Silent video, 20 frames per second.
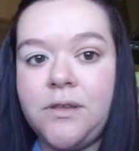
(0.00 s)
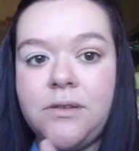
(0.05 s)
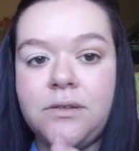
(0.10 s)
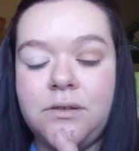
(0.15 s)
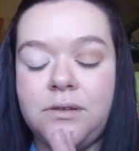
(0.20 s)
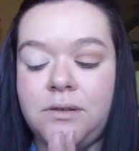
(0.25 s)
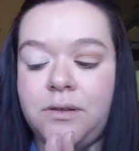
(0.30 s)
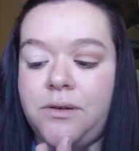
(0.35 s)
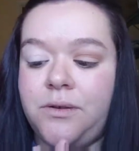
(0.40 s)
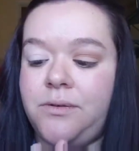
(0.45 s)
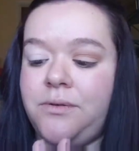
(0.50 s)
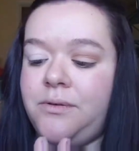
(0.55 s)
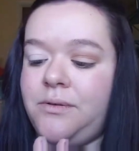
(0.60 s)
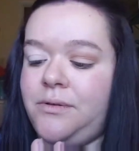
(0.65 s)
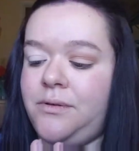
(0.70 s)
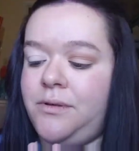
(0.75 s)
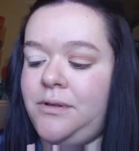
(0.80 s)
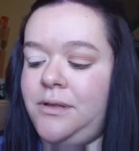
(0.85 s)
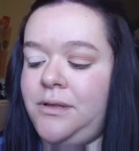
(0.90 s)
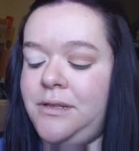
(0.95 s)
So,
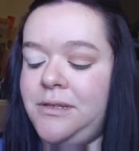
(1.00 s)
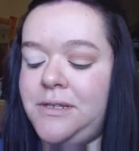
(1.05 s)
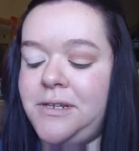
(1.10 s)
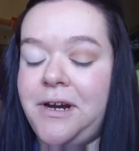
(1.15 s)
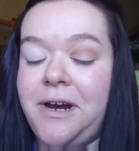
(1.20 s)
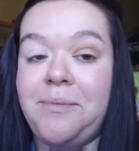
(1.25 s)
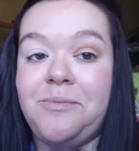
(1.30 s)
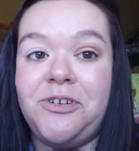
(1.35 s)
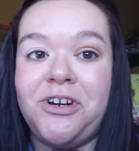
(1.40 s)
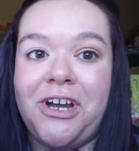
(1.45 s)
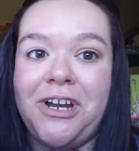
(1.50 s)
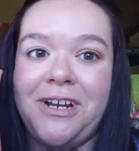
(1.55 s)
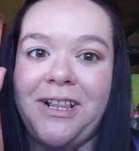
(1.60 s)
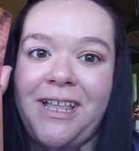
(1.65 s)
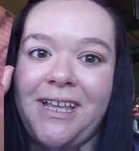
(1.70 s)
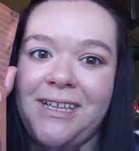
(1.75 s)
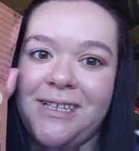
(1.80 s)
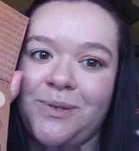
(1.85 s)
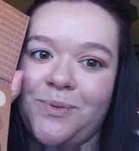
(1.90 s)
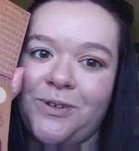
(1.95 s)
sorry, I'm trying to
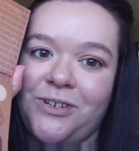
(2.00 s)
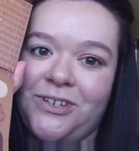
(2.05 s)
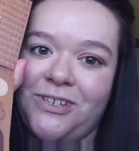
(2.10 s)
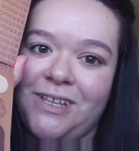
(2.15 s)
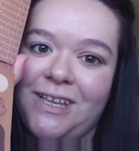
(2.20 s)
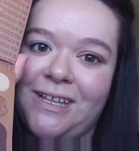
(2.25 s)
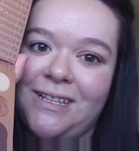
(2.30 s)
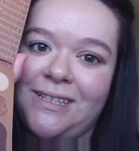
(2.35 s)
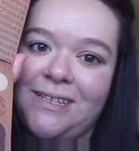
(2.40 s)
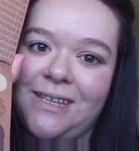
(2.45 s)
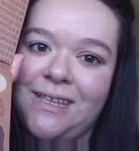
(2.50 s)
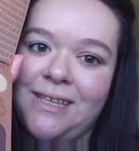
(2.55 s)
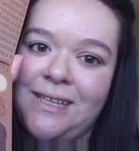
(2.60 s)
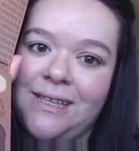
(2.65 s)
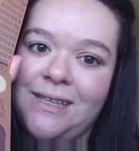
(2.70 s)
like switch sides.